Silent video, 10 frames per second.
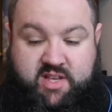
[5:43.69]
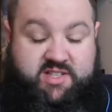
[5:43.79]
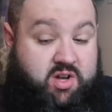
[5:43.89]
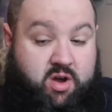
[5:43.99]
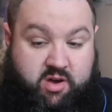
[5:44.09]

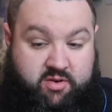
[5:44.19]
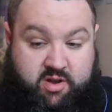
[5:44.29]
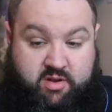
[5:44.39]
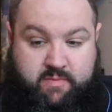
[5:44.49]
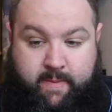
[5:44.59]
It's not
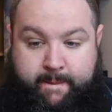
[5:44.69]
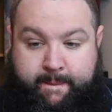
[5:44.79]
Hondo.